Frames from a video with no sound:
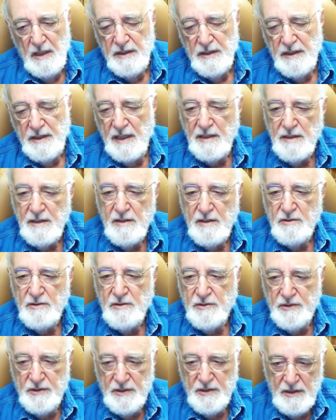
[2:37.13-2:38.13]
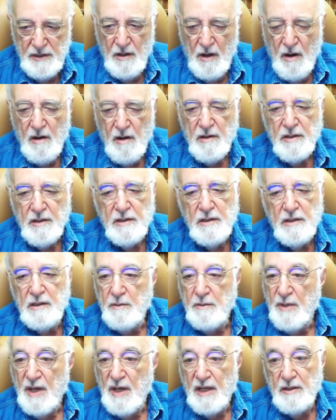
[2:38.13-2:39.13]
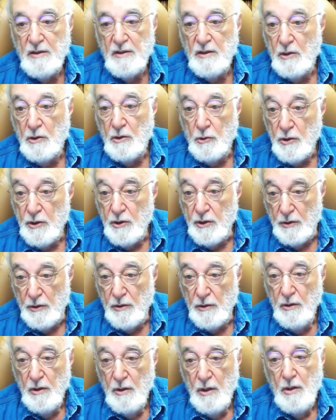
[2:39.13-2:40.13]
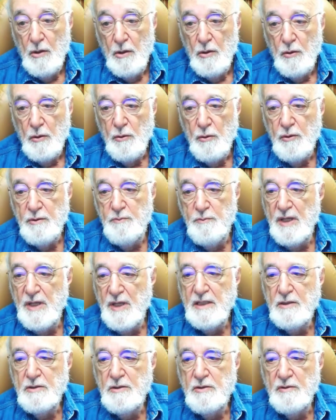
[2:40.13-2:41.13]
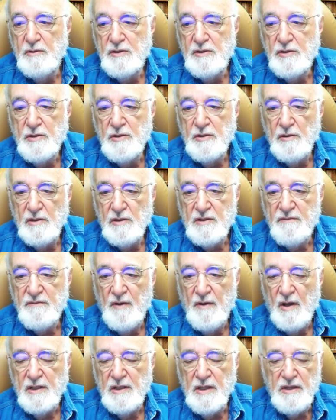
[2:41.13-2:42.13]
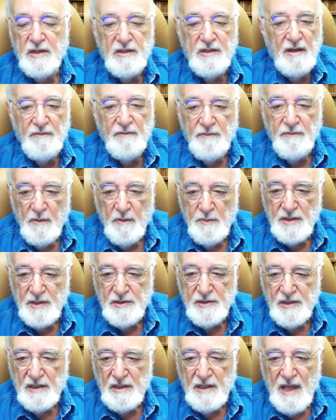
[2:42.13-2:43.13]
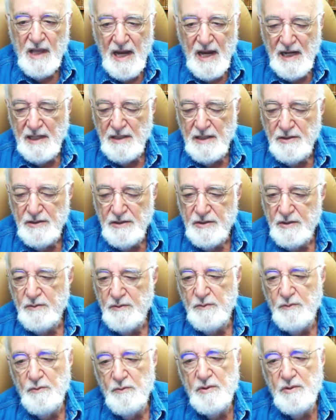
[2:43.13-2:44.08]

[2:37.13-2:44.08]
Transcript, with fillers: Then there's the article about a lawyer who admitted to insurance fraud and theft from his clients,